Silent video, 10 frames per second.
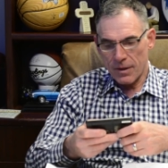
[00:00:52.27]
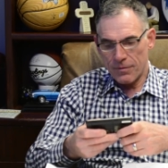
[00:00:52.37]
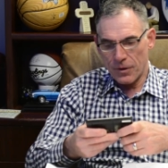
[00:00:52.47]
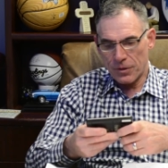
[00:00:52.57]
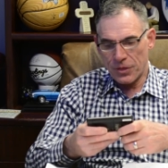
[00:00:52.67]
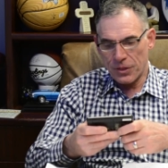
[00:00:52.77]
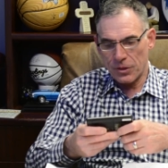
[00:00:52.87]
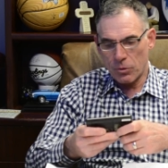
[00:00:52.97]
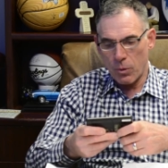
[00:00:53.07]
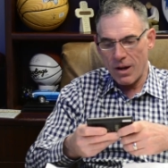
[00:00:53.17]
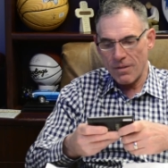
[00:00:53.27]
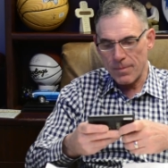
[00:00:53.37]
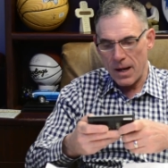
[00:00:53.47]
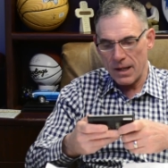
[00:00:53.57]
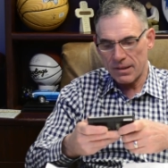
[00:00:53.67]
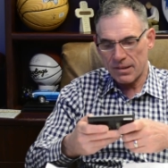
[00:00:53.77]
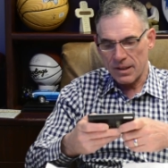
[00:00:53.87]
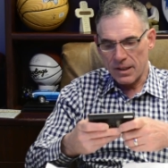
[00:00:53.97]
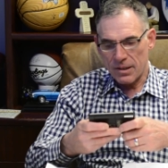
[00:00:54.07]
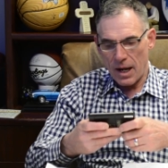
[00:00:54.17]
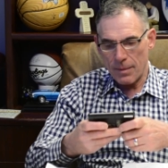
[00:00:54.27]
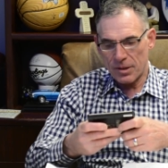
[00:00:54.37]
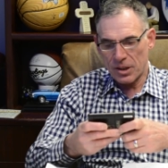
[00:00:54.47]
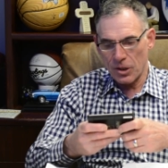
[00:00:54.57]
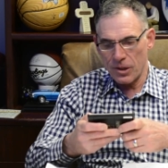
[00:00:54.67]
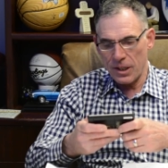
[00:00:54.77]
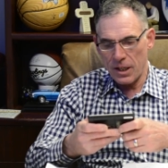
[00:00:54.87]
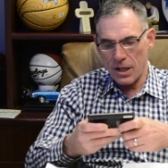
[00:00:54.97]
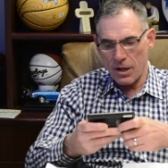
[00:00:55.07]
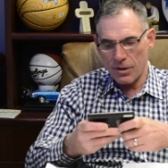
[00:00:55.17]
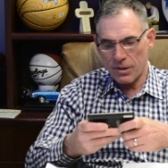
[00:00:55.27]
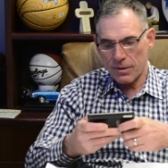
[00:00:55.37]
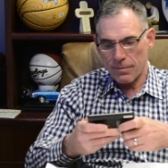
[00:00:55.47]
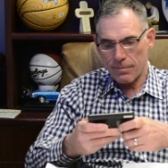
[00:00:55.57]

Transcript: for 12 months times 30 years,